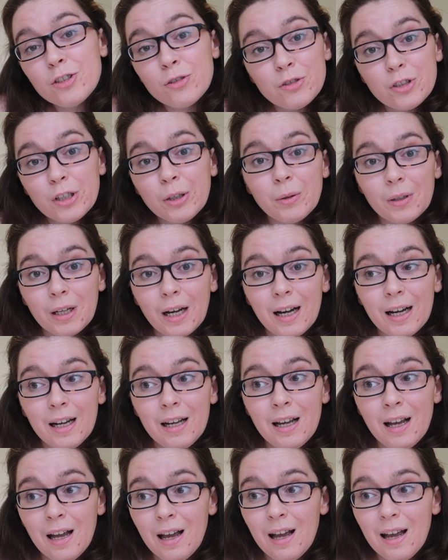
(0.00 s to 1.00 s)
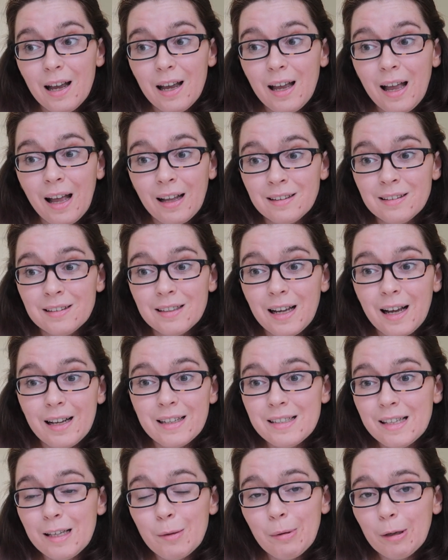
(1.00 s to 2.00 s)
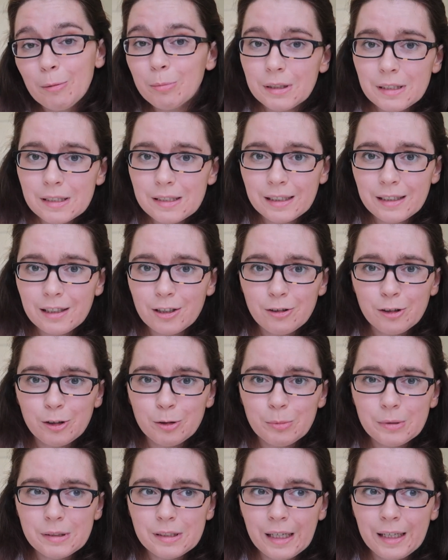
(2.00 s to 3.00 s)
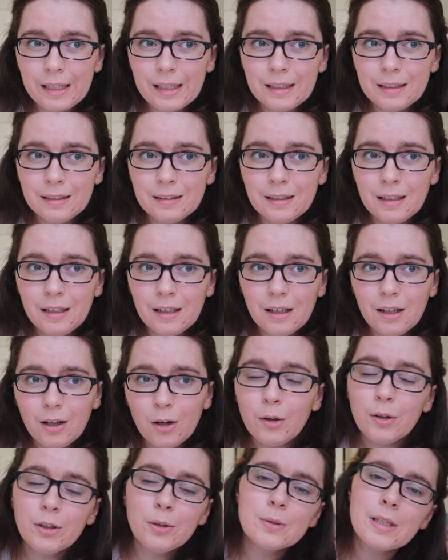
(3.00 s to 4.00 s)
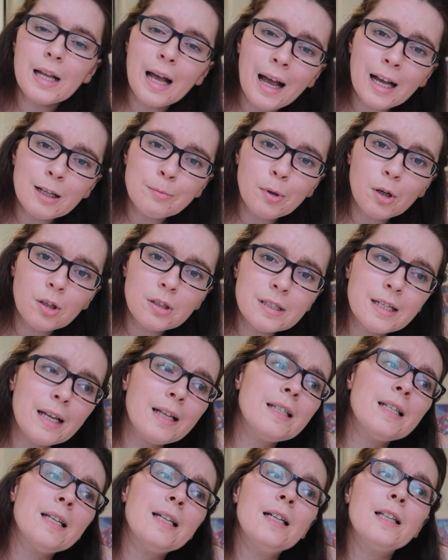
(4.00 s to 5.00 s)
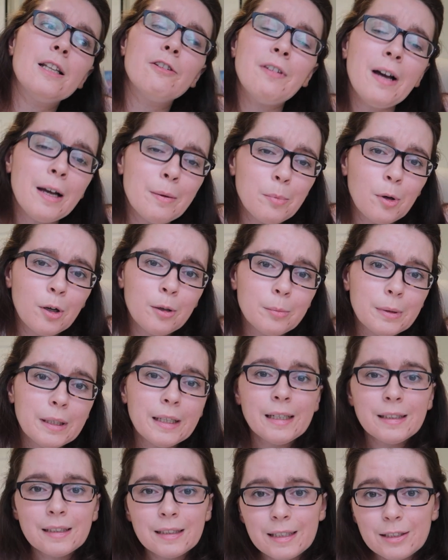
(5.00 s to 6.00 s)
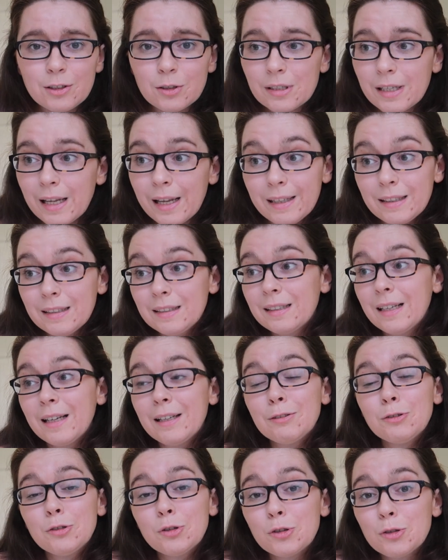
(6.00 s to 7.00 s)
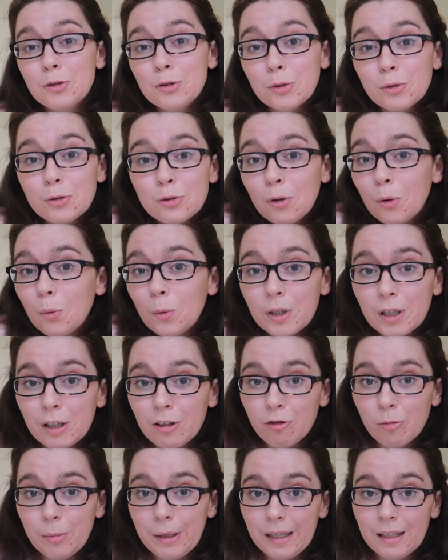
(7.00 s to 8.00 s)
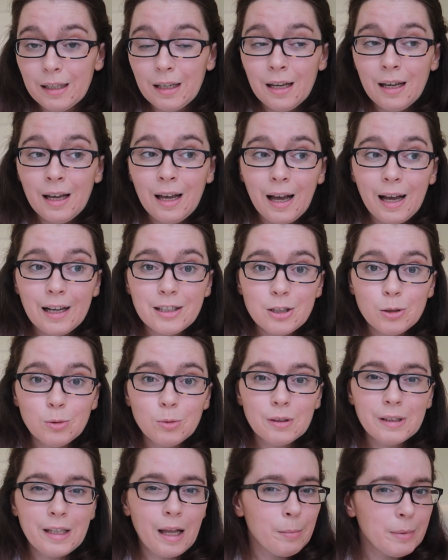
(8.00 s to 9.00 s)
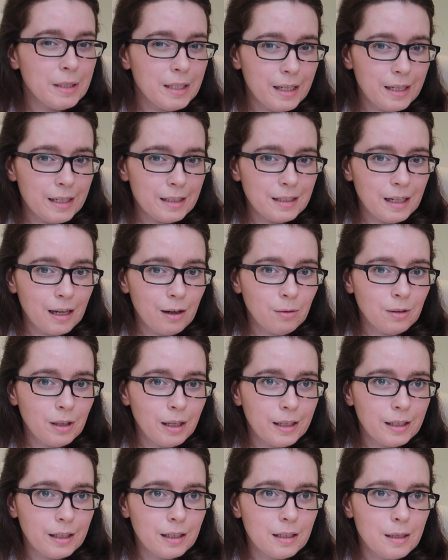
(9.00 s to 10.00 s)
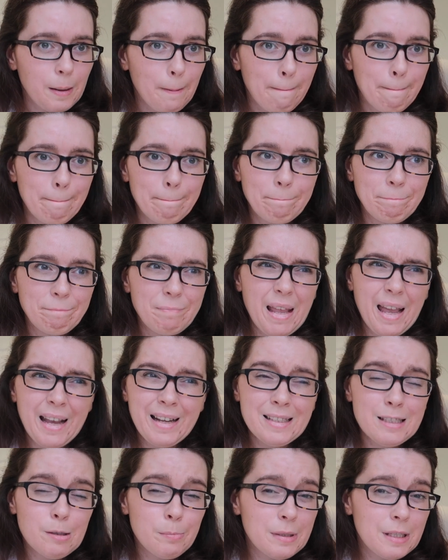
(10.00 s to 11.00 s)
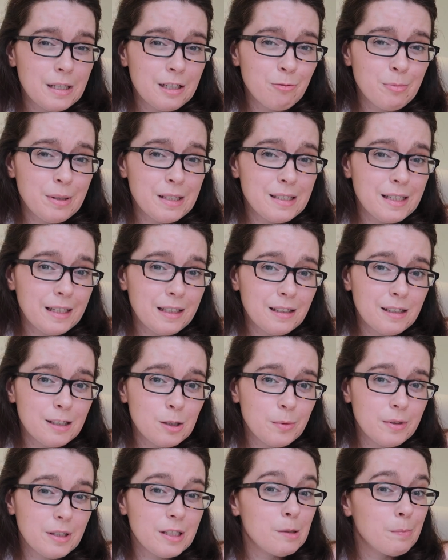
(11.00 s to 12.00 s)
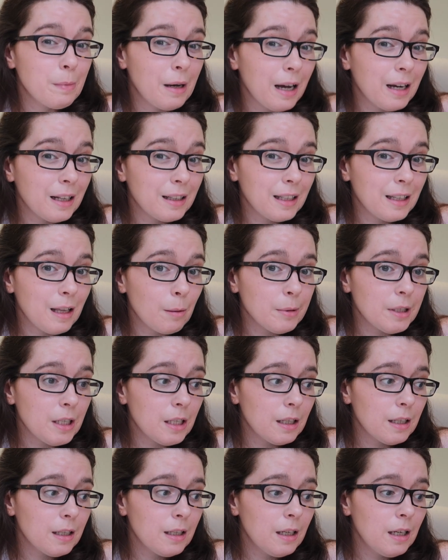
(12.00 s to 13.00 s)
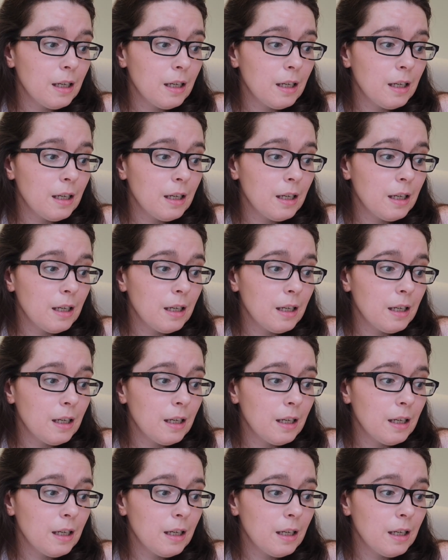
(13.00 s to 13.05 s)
do that. And I see people in sticker groups saying, oh, use the hardboard setting and the fine point blade, and it just does not work for me. I do laminate now like 80% of my stickers with the sparkly laminate,